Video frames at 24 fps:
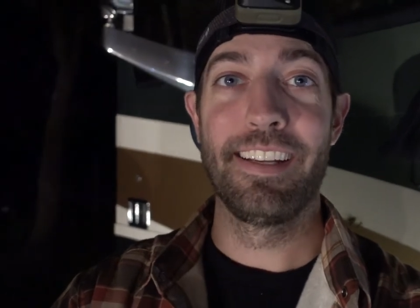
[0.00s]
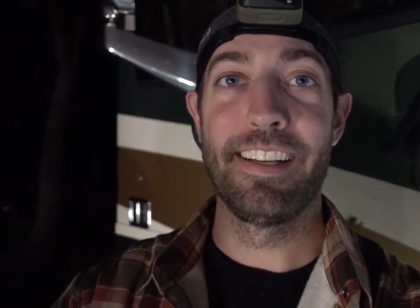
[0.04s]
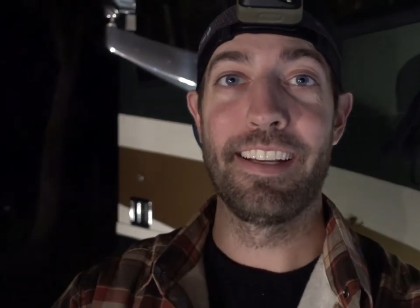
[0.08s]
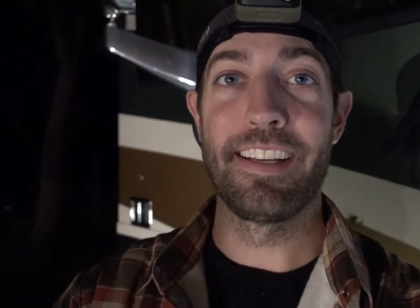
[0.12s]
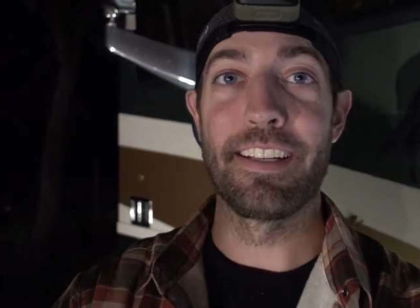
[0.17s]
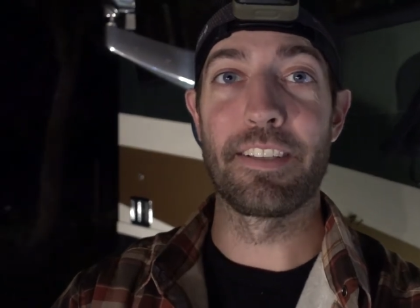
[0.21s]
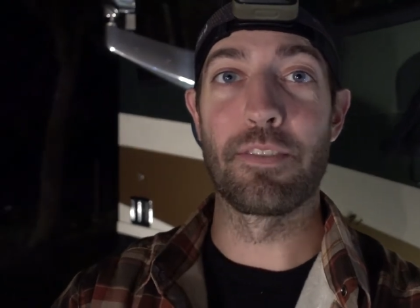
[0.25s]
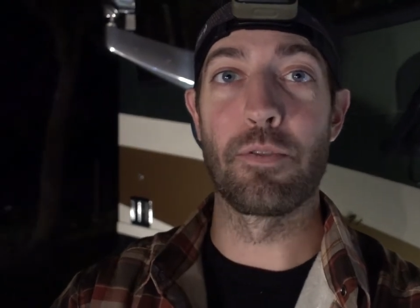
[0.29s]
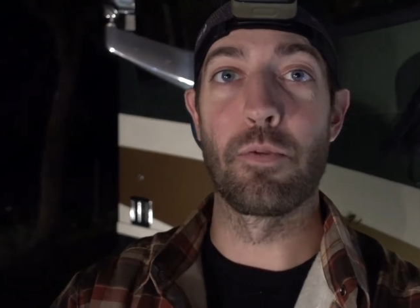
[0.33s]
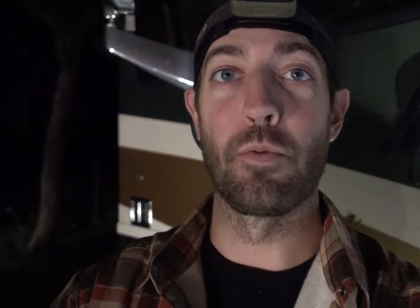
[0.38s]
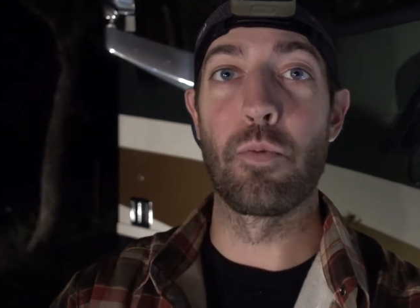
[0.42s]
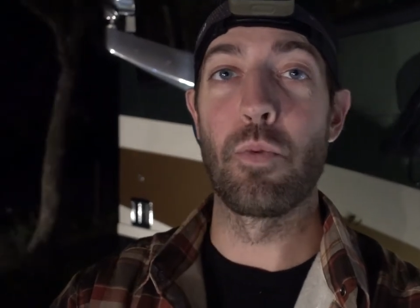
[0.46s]

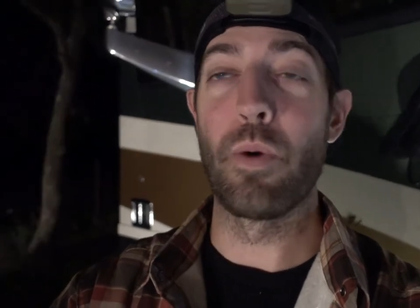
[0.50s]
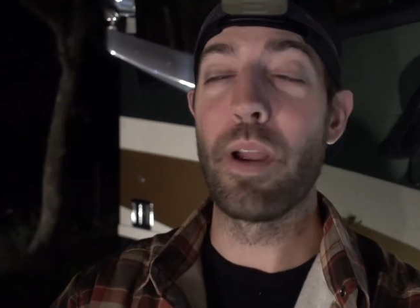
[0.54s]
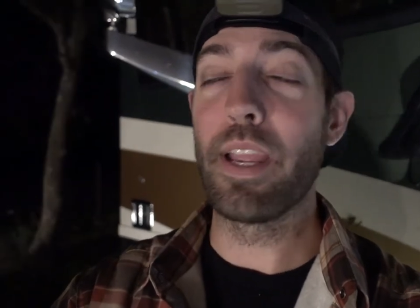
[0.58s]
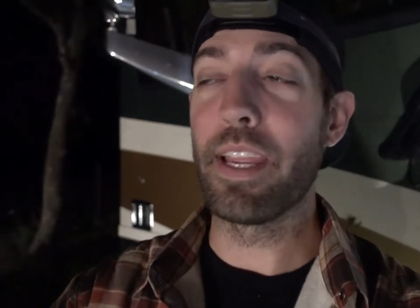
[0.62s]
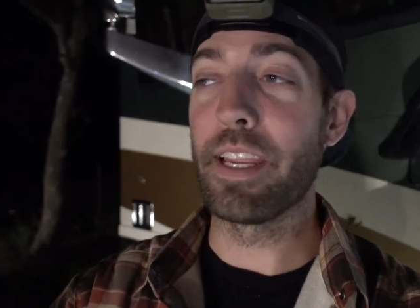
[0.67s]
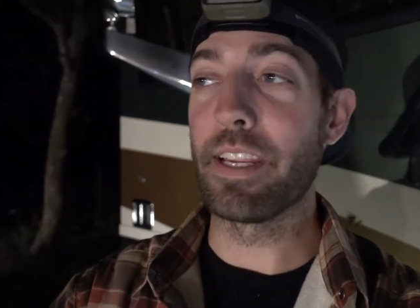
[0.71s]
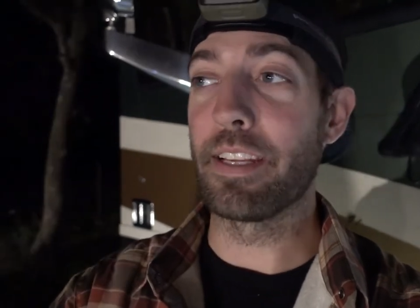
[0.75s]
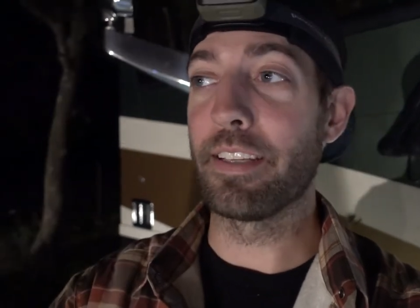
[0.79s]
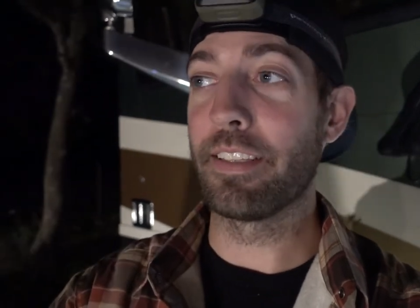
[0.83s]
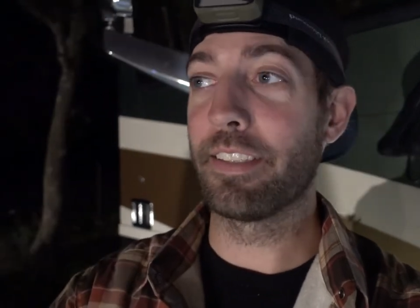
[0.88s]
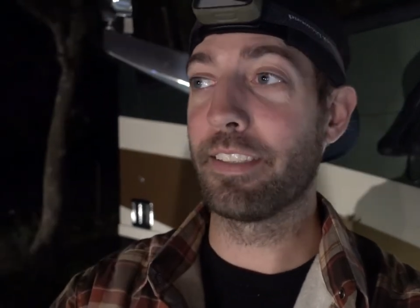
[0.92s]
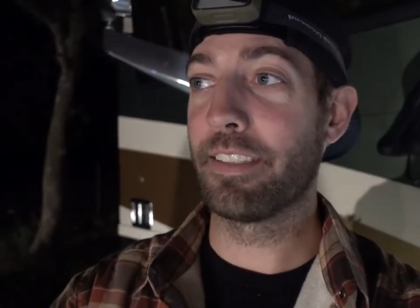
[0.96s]
is a
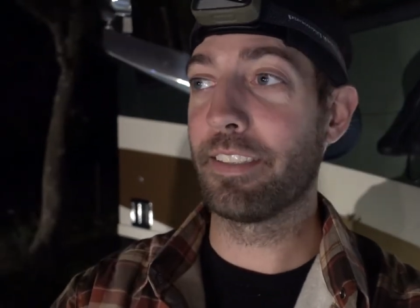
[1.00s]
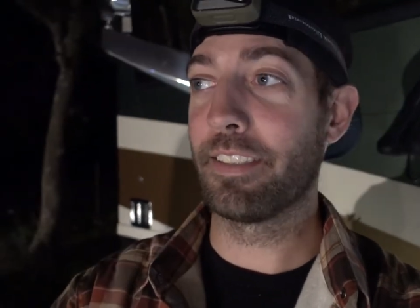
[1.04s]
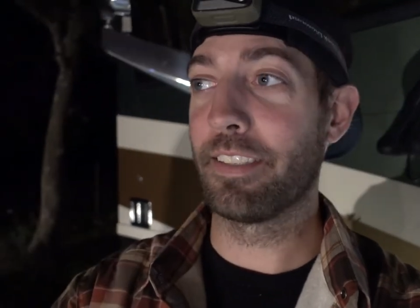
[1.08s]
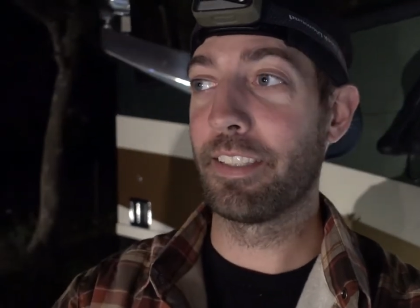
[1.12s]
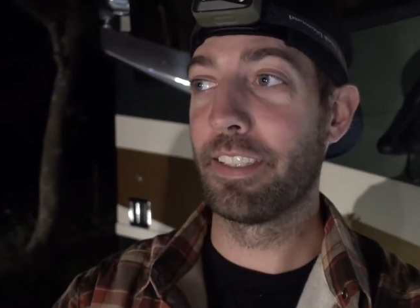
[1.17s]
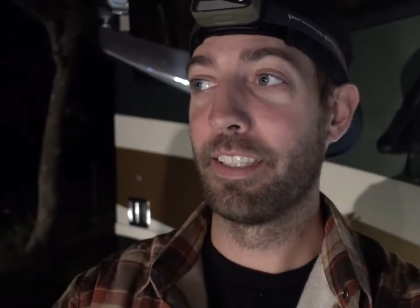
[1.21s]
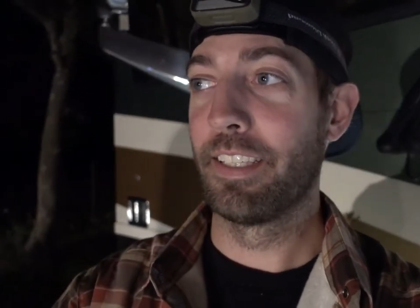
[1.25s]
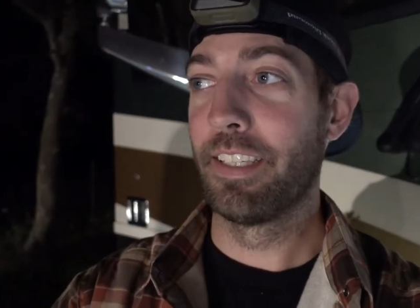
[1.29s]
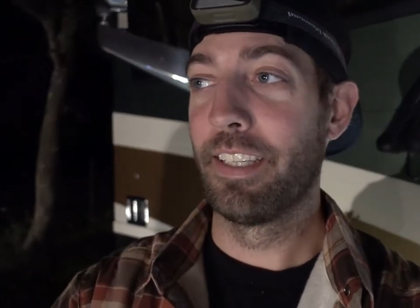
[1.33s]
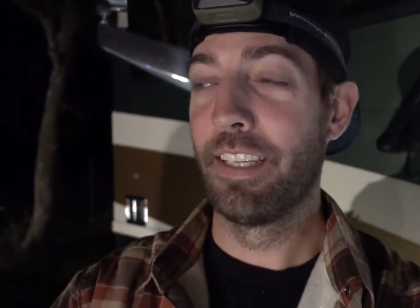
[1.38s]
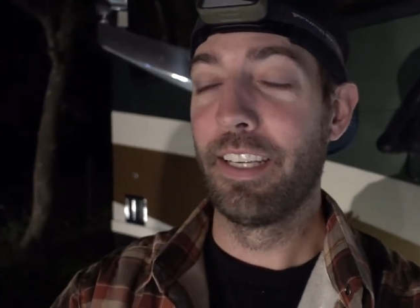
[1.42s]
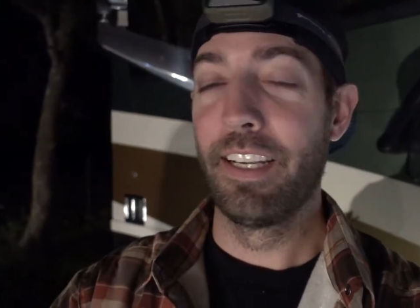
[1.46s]
waste
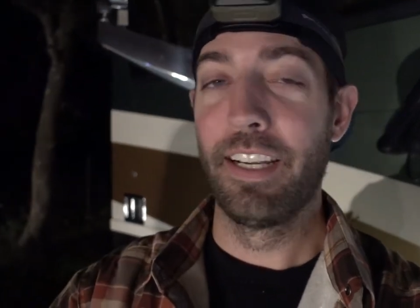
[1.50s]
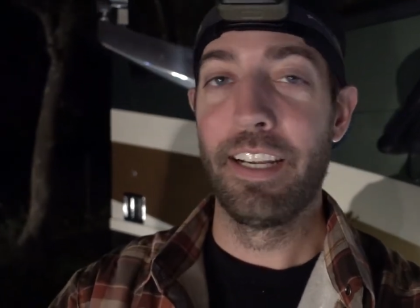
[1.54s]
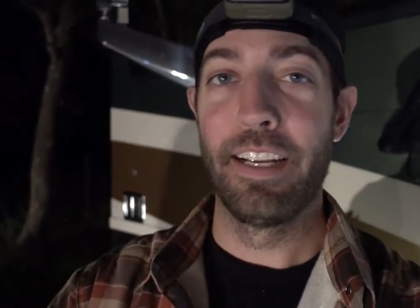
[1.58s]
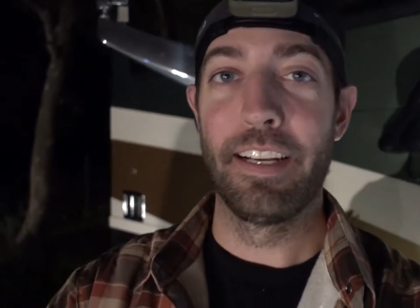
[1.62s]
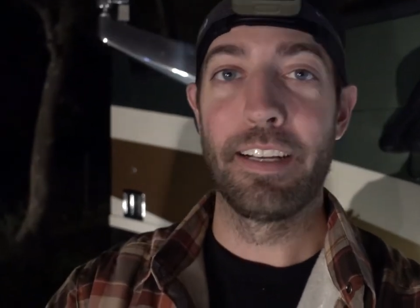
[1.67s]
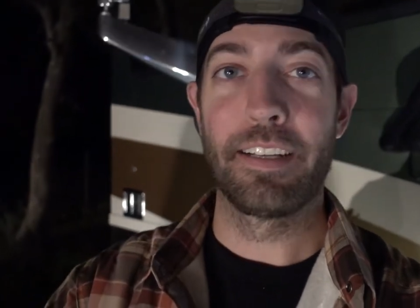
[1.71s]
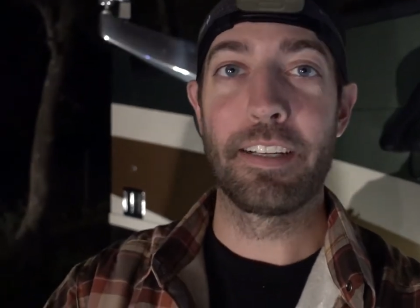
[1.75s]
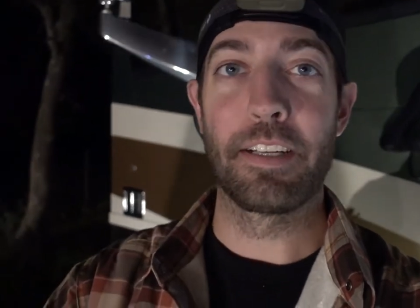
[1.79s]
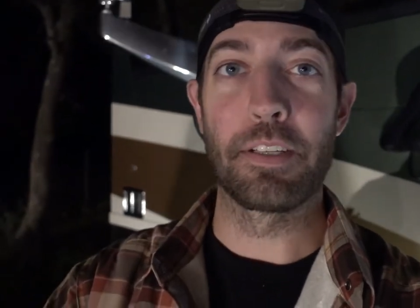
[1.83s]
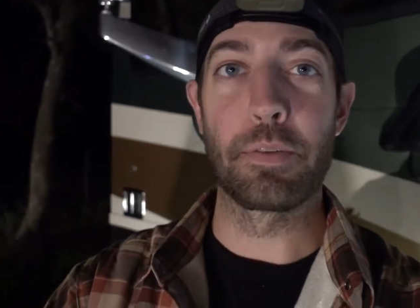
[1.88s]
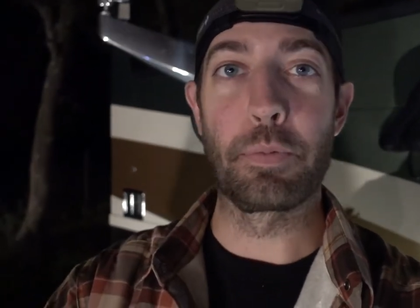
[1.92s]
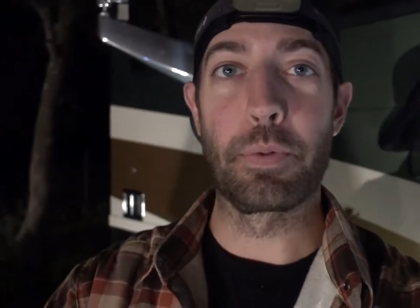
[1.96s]

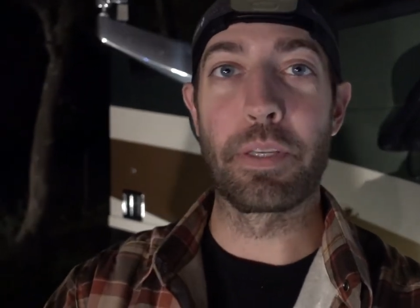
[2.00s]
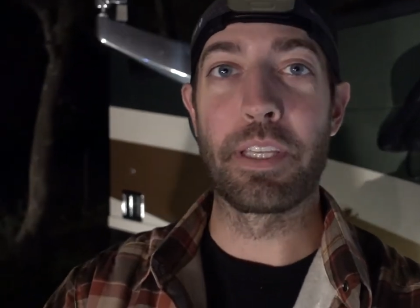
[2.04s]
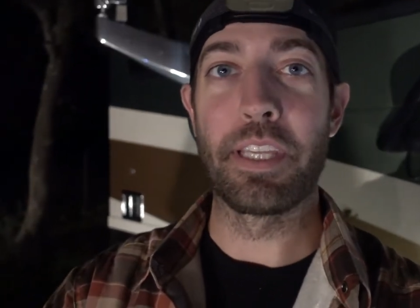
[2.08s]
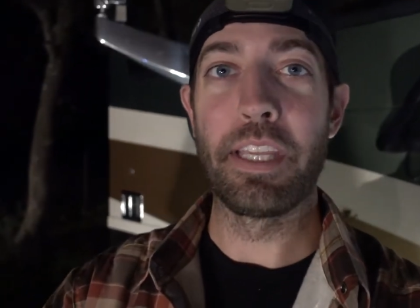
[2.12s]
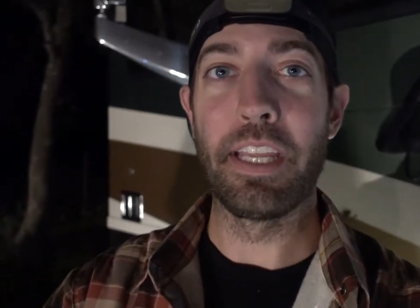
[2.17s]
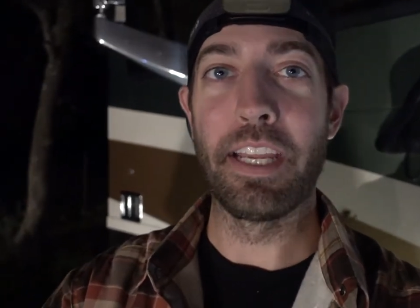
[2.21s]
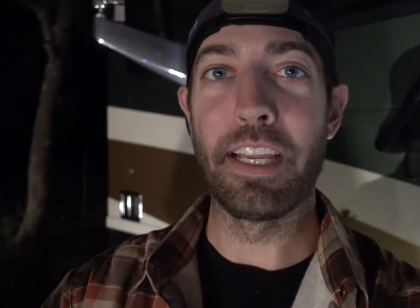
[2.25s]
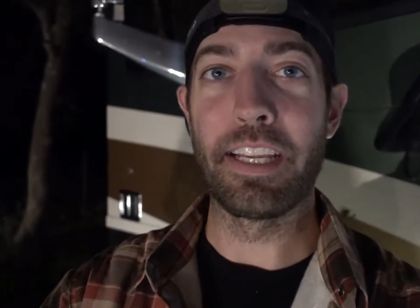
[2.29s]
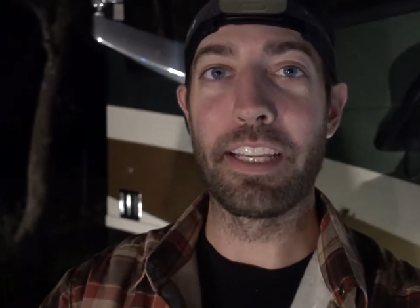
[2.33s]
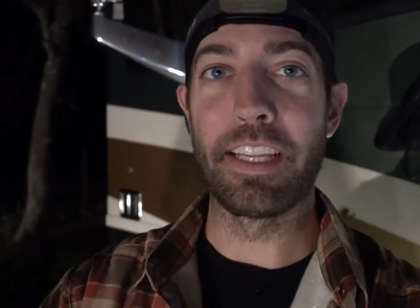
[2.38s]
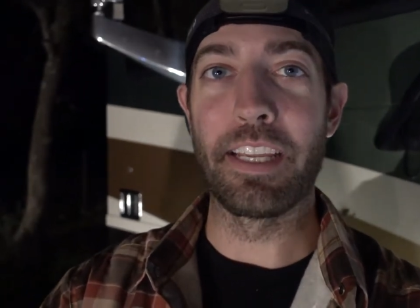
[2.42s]
because we can't